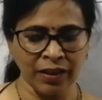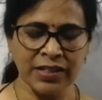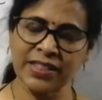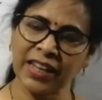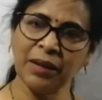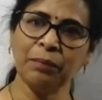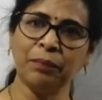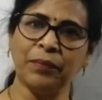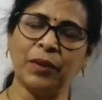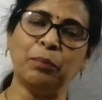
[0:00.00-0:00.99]
Same,
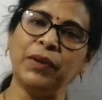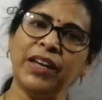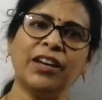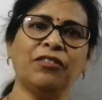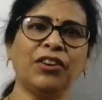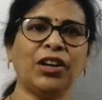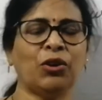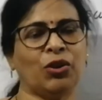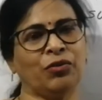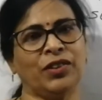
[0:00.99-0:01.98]
the behavior
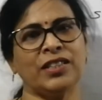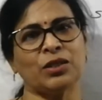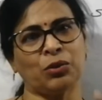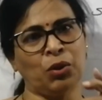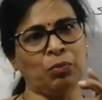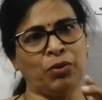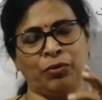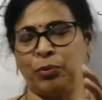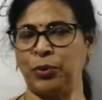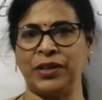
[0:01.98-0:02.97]
of this group
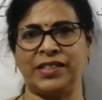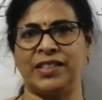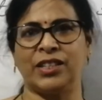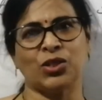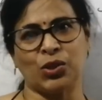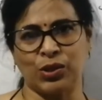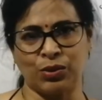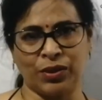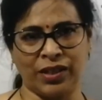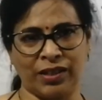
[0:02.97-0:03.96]
of protista is
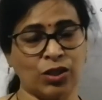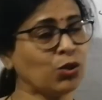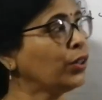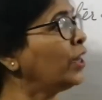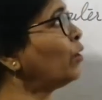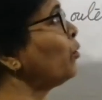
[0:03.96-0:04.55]
also there. So they are